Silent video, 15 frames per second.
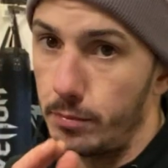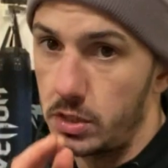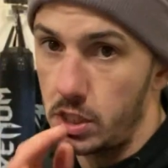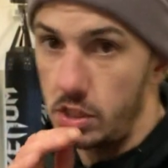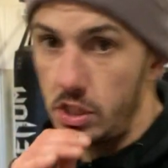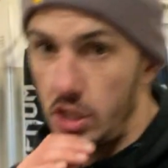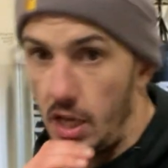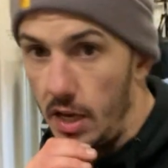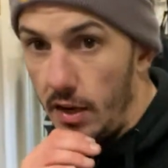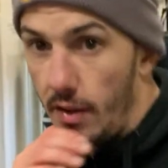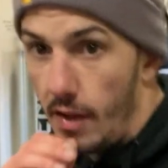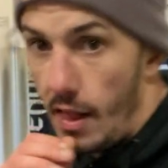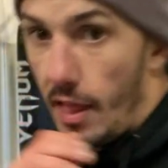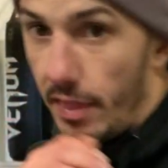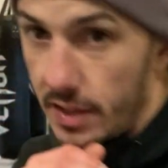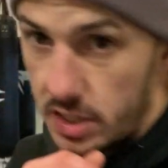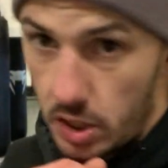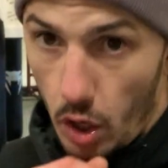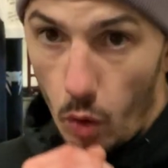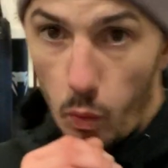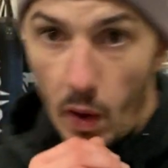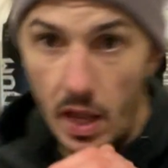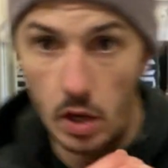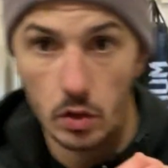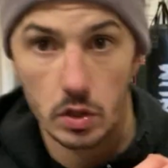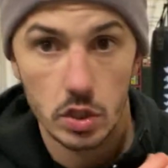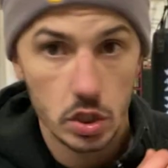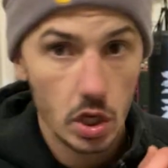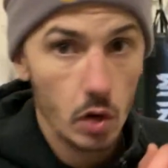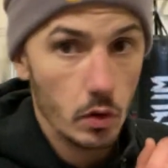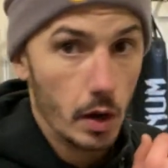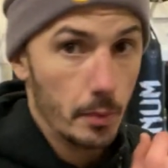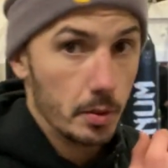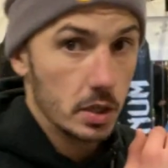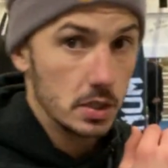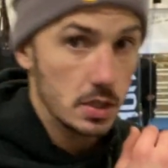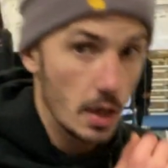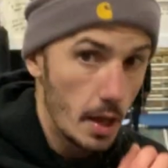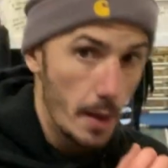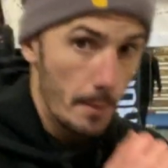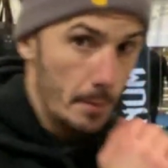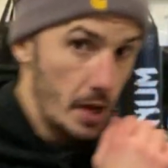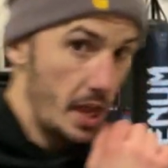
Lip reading: to chin, there's no weight on the shoulder because my